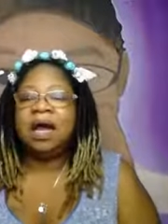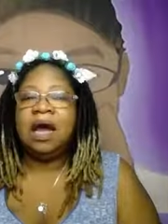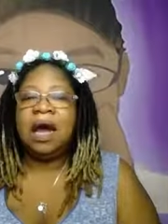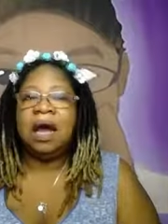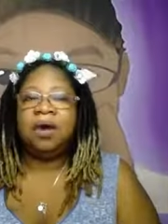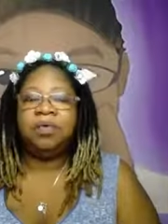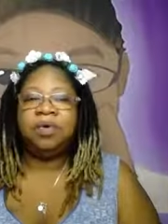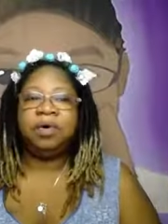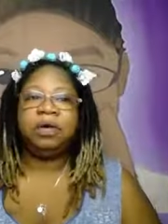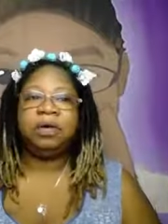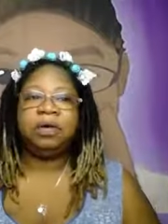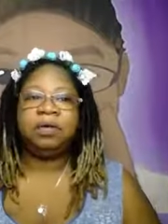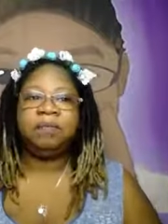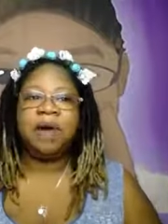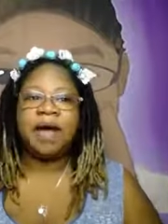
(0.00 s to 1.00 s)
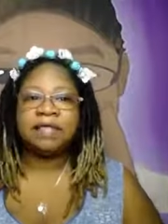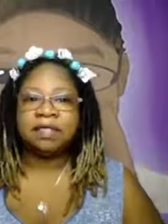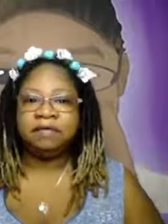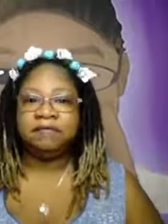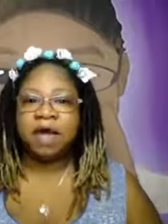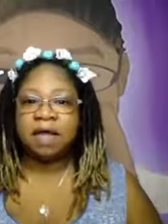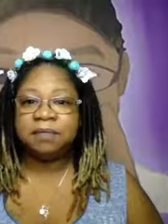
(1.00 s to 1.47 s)
Our
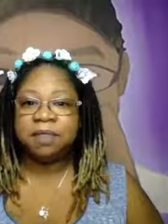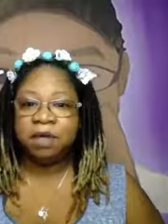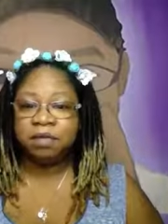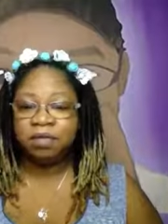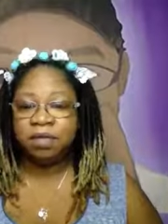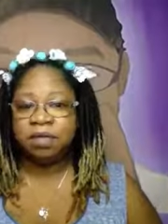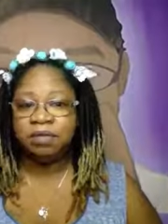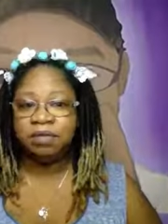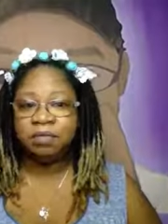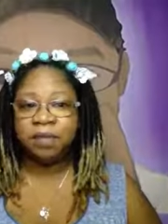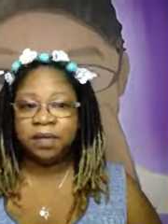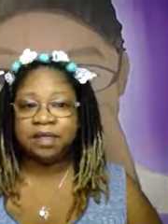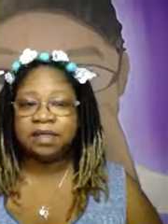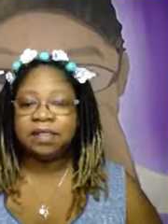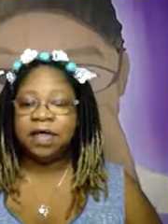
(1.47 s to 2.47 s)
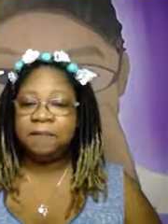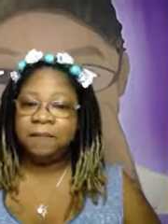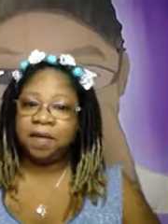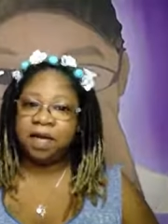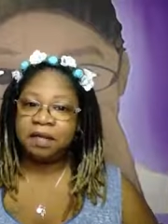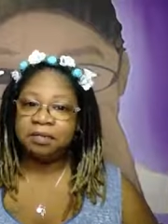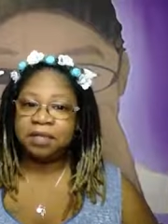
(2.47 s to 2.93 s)
Positive Vibes Only group is
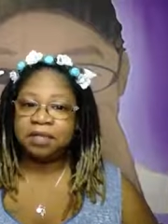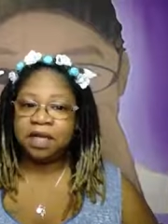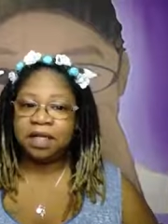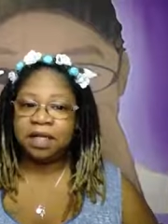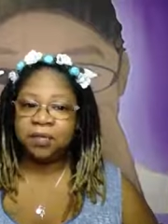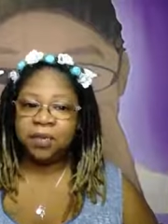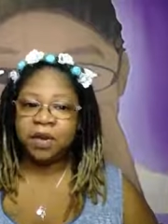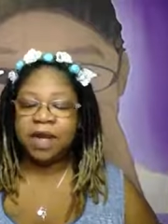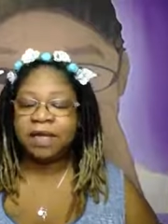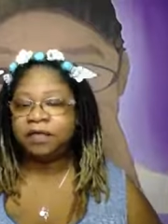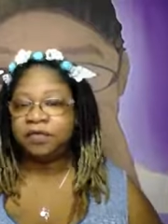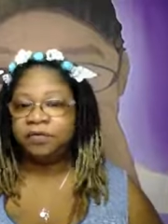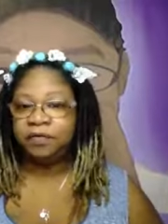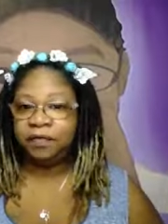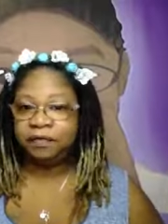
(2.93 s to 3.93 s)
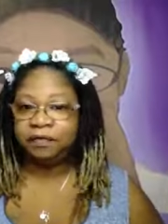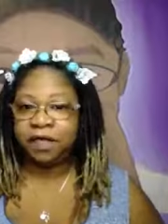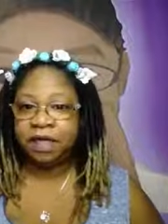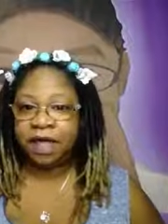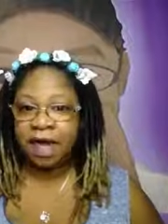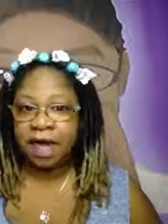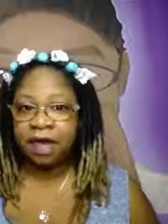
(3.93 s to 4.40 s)
stepping up to, I think we're at
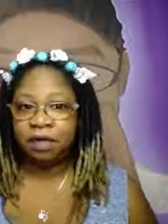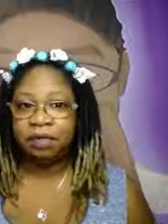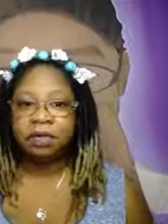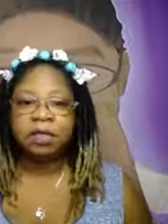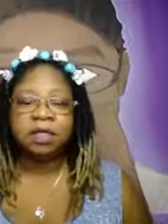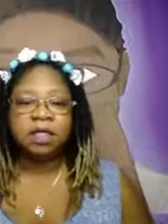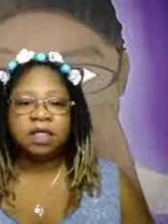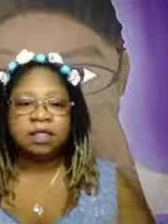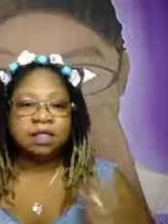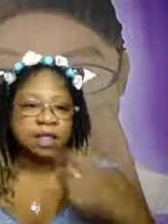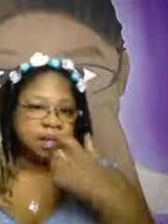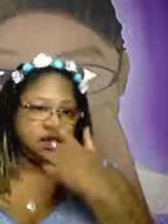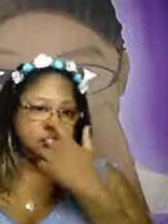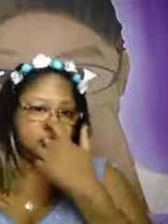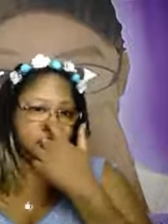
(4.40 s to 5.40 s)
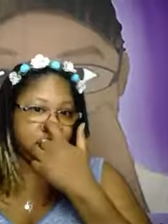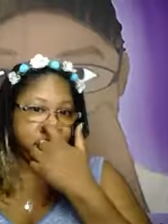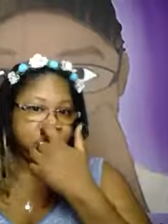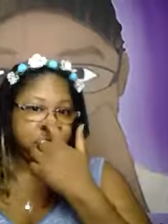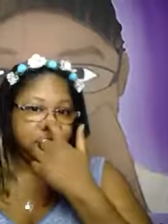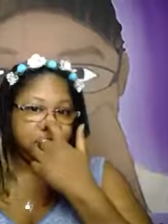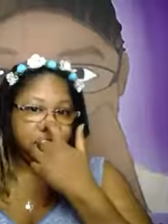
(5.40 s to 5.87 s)
250 now.
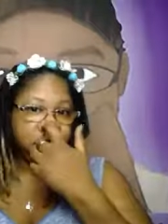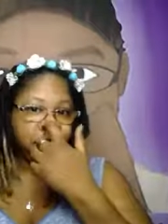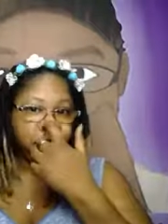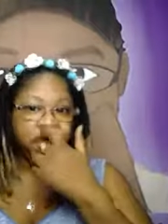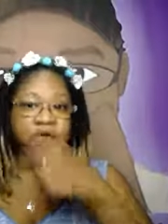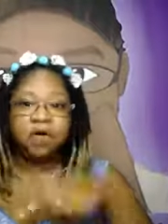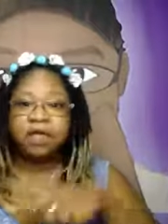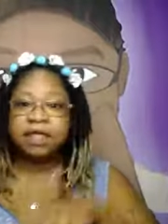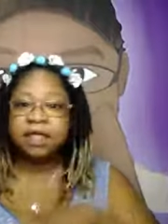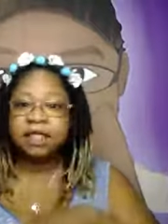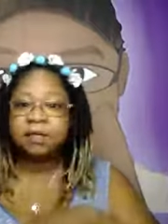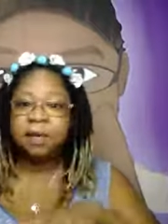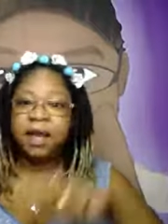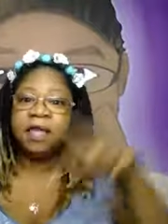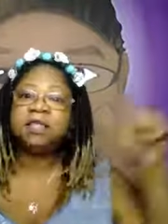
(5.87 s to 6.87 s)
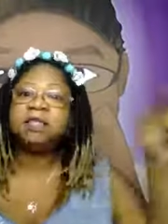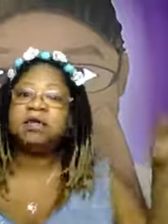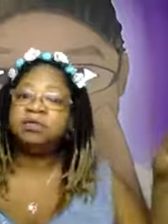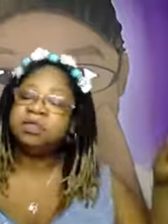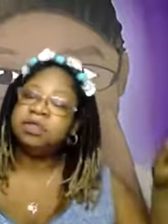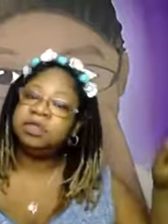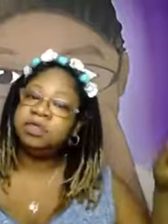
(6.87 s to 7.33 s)
So if you're on this page,
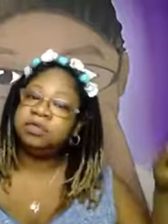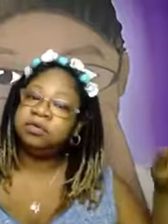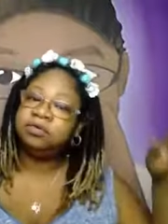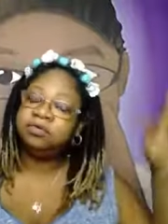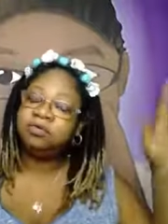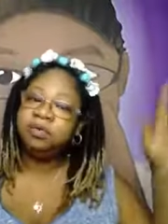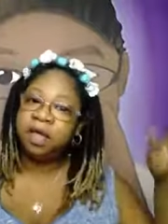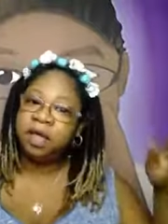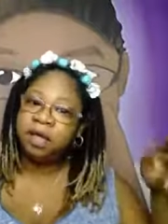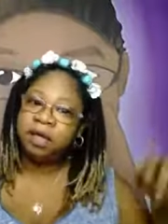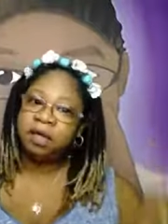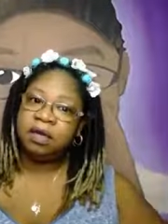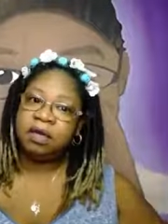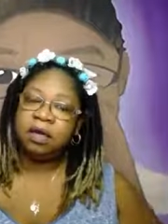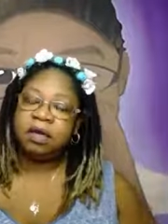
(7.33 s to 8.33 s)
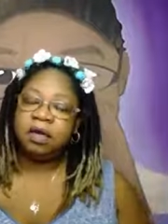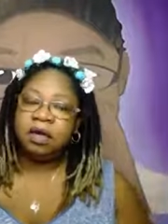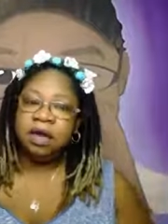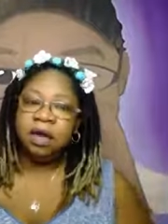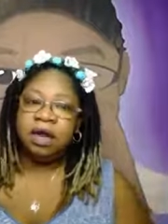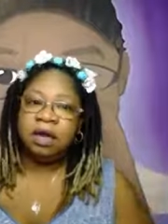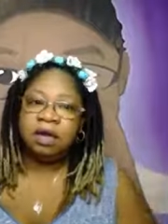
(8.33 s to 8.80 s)
go to the group and
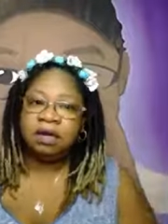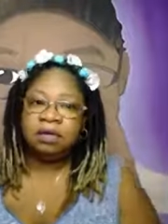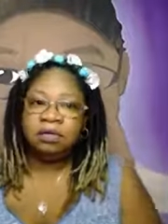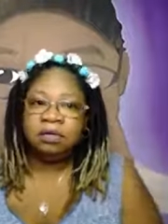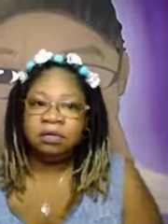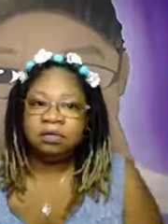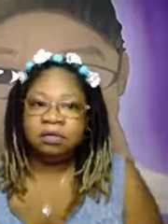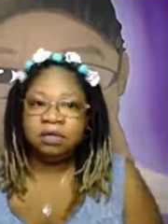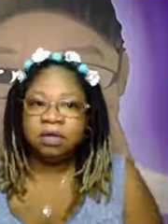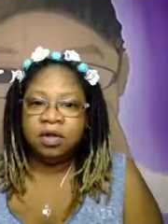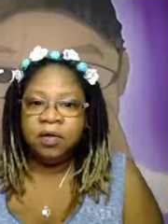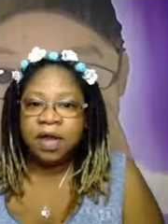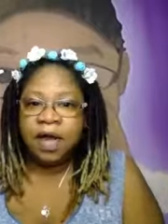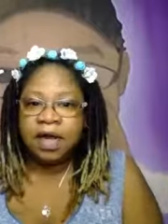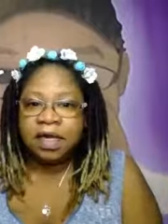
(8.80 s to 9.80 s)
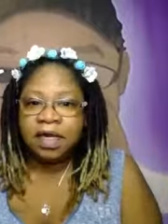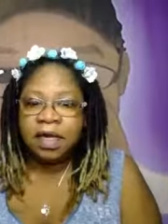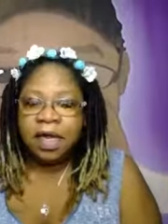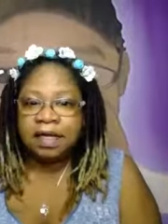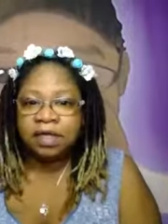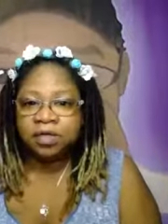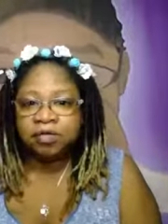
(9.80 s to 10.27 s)
uh, go ahead and
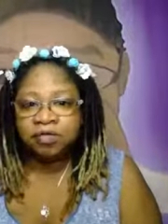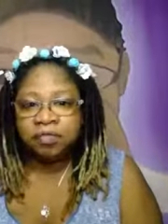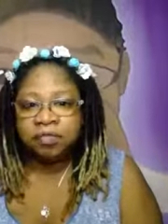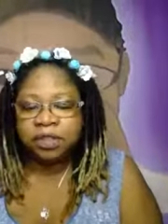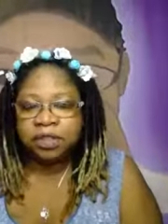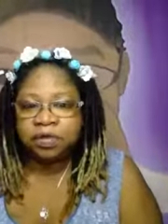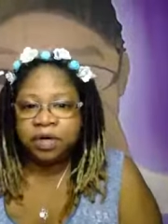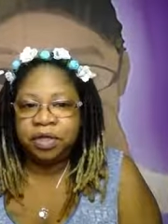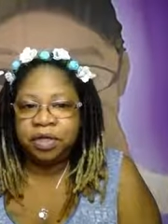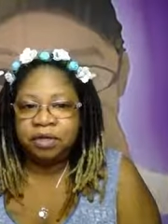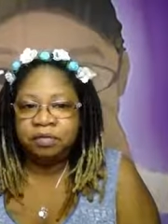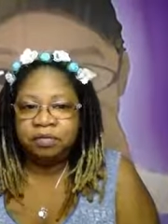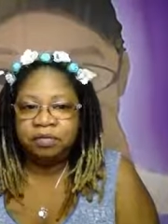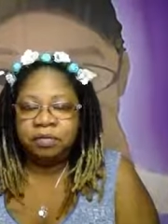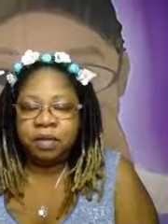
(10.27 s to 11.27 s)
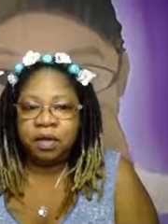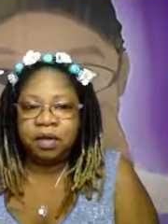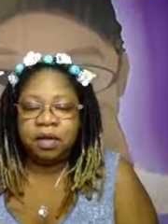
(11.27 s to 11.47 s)
like the group and join the group.